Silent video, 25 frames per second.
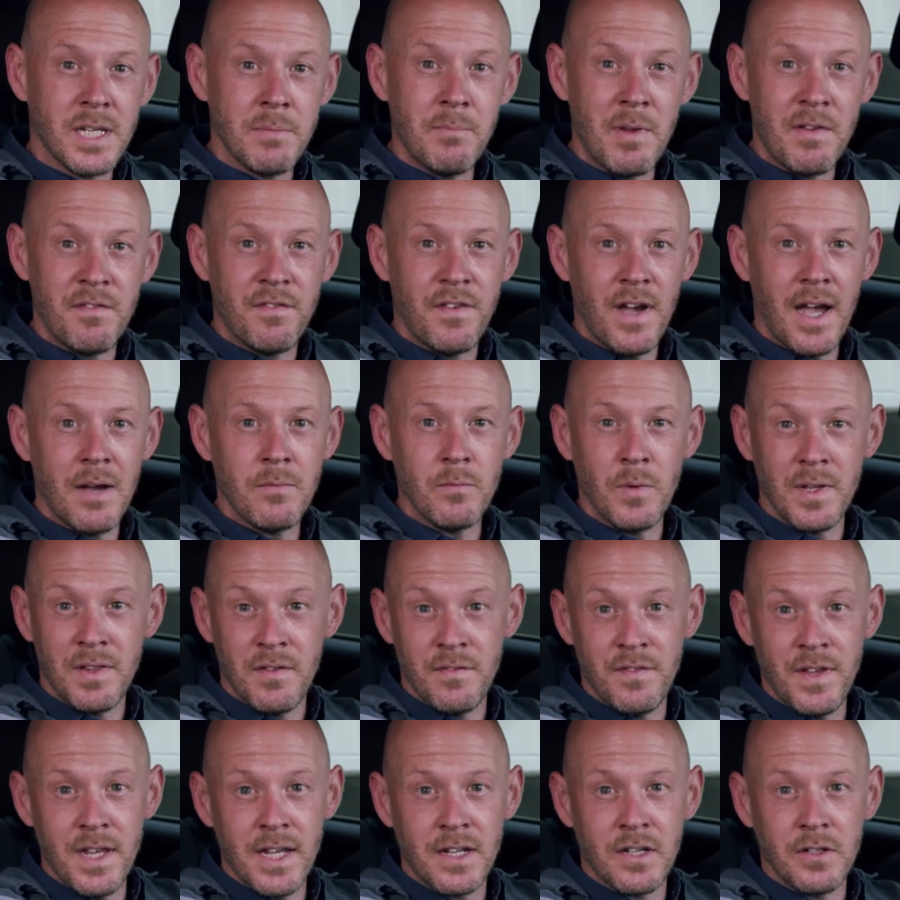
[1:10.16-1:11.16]
can be found with
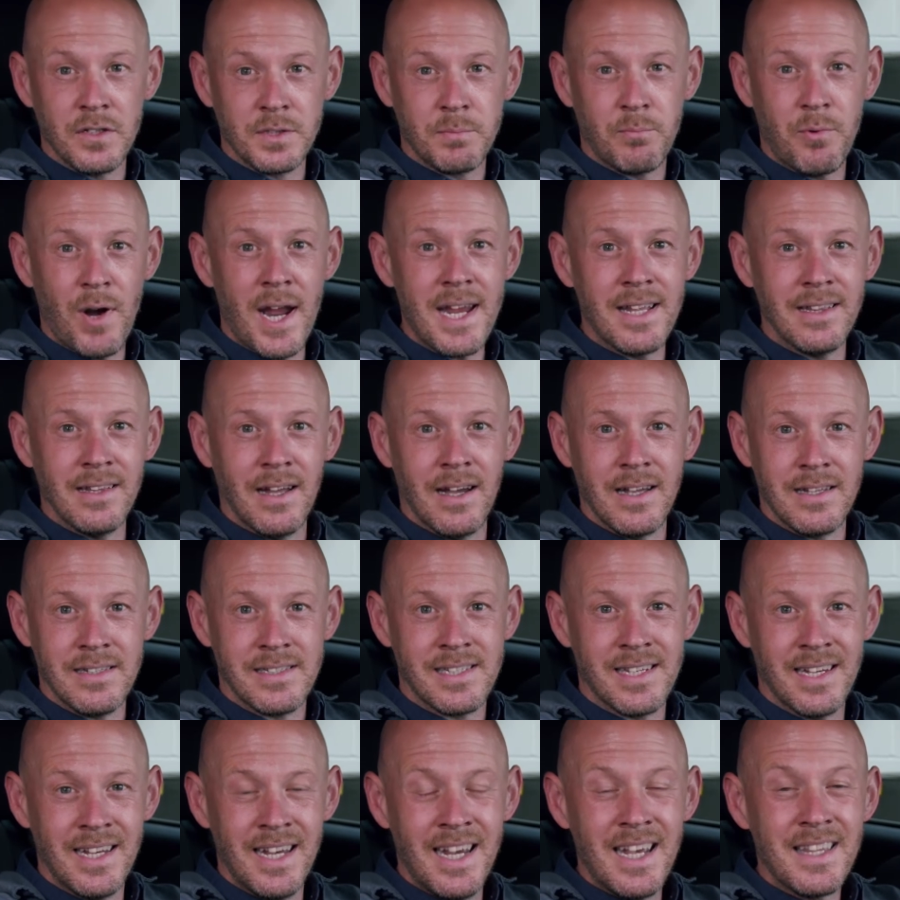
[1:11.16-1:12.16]
the vehicle's brake
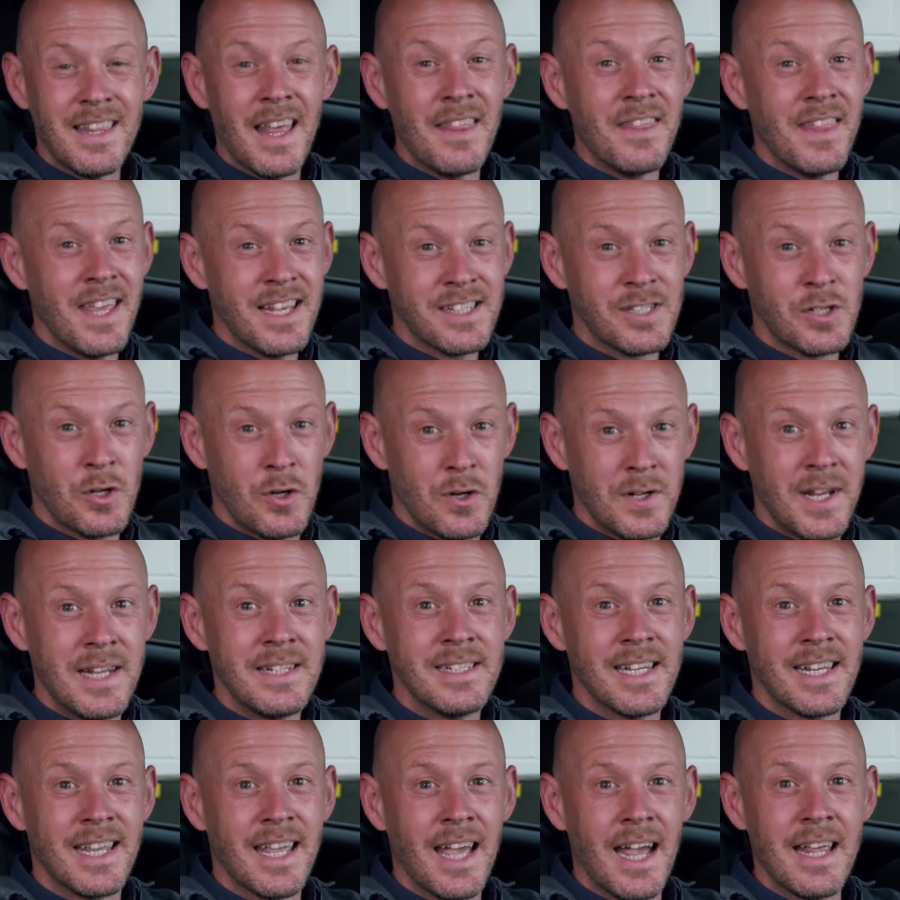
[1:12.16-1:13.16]
lines, then this could
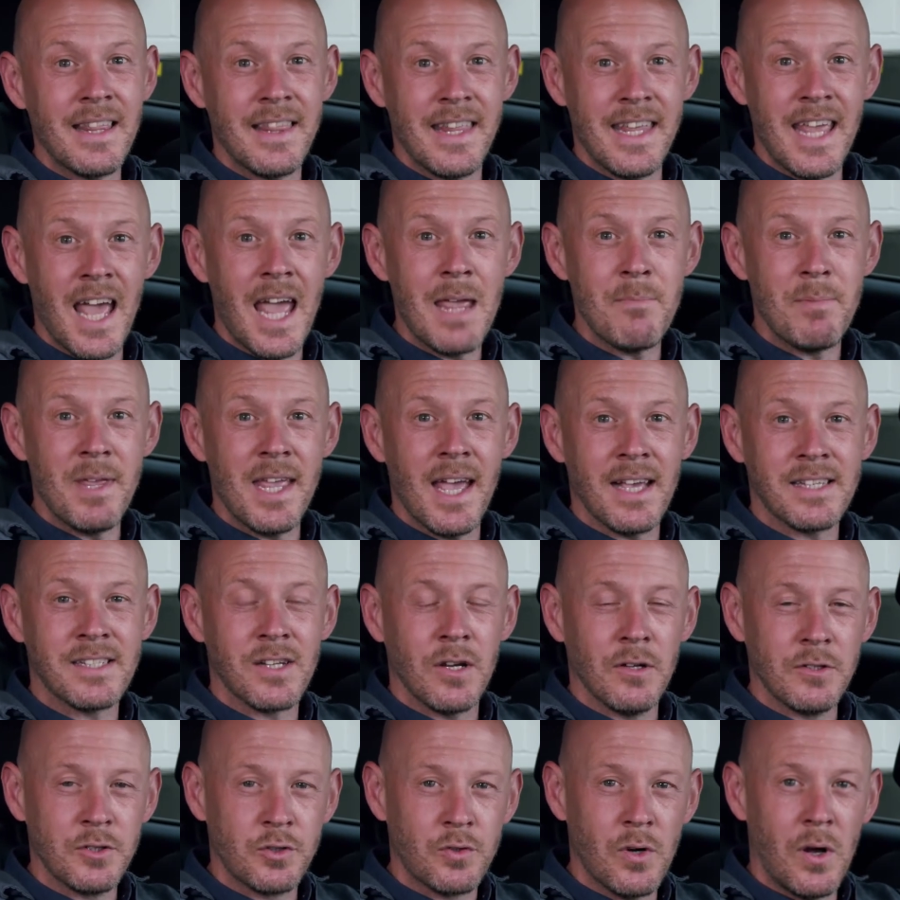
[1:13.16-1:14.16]
indicate the ABS
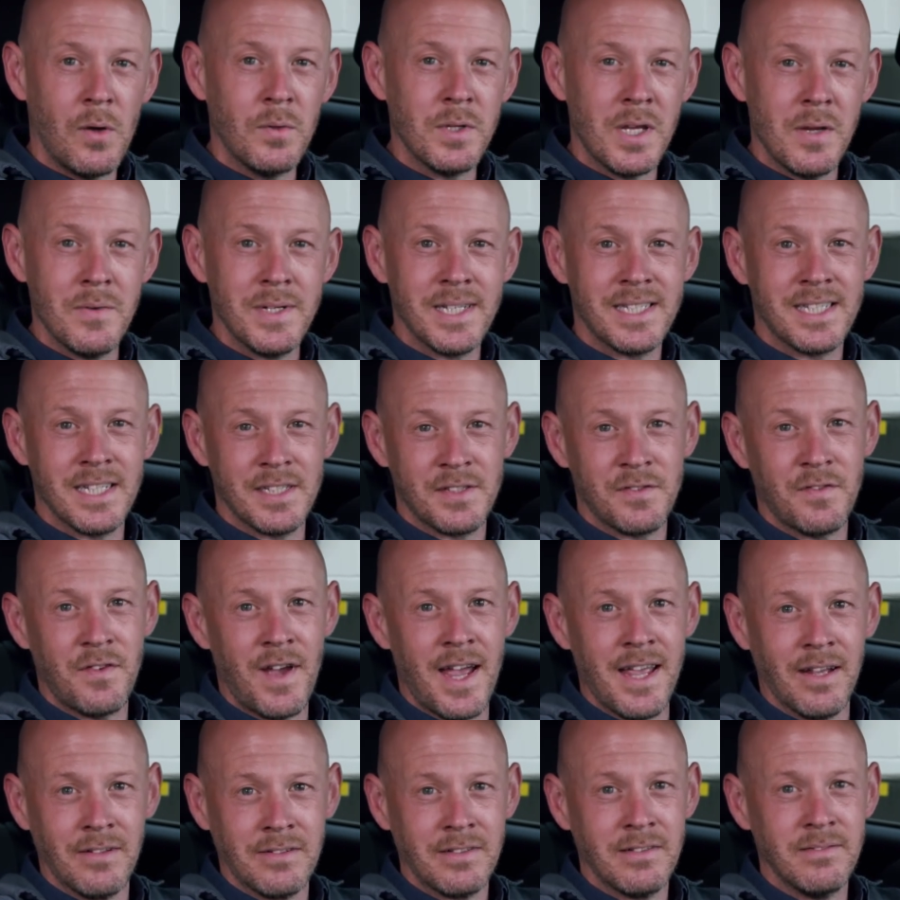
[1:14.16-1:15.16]
control unit has
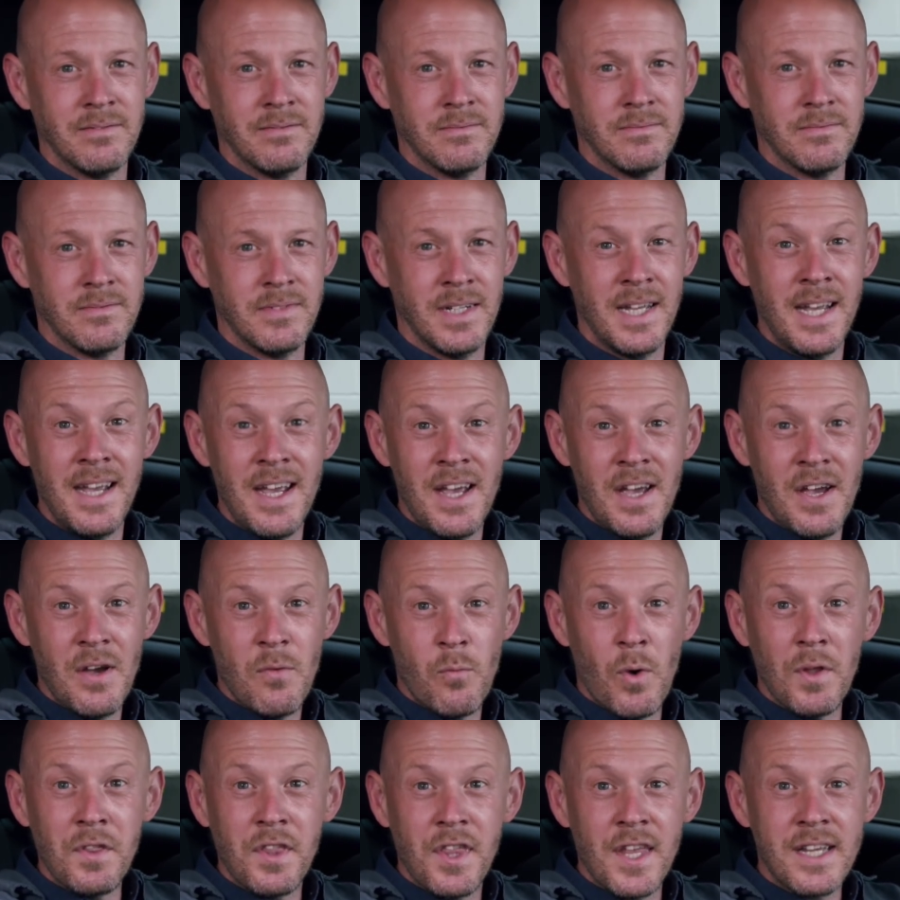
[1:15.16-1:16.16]
failed.
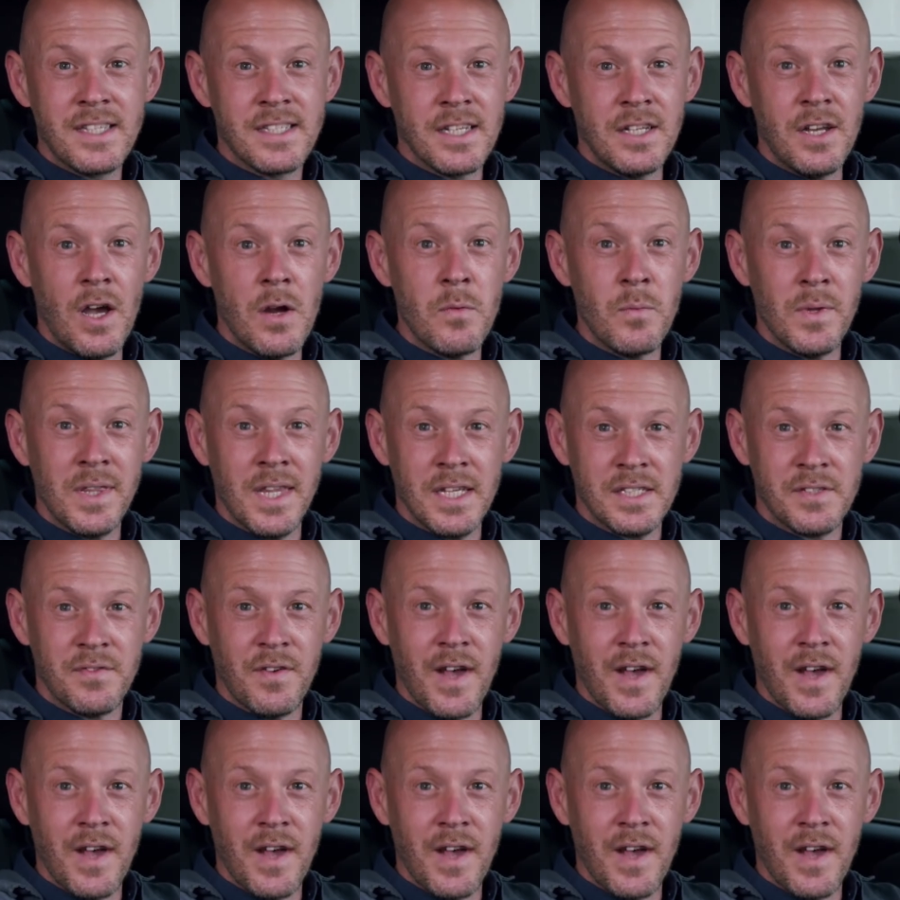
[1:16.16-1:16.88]
One thing to note with this